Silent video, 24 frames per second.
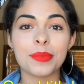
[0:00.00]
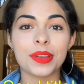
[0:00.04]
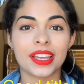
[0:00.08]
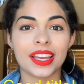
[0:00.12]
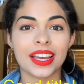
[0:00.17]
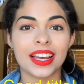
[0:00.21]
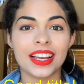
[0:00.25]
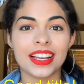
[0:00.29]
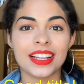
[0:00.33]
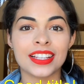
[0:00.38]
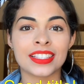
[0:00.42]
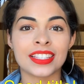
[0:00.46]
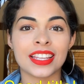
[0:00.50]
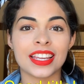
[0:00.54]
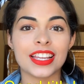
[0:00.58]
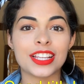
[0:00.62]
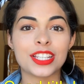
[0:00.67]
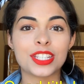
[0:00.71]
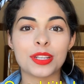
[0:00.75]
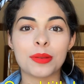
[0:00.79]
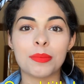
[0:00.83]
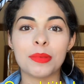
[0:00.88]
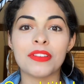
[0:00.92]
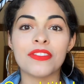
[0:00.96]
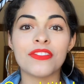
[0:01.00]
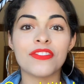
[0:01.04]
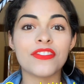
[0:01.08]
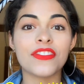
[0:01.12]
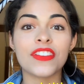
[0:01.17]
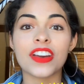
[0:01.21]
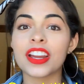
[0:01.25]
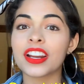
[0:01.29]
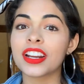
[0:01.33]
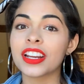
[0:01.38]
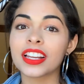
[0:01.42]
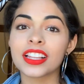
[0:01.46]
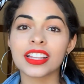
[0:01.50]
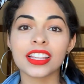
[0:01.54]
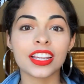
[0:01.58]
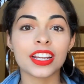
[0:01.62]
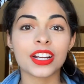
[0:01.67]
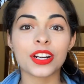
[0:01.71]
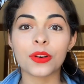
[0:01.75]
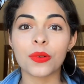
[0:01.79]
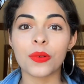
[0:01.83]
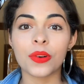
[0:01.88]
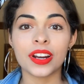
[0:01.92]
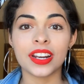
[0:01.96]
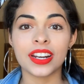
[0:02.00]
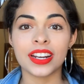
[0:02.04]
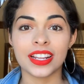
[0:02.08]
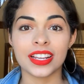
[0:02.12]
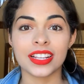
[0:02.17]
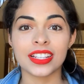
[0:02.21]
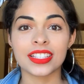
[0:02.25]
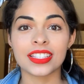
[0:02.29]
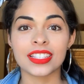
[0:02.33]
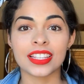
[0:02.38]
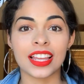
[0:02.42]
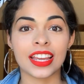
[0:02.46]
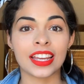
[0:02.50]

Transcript: because it should be very clear what it is.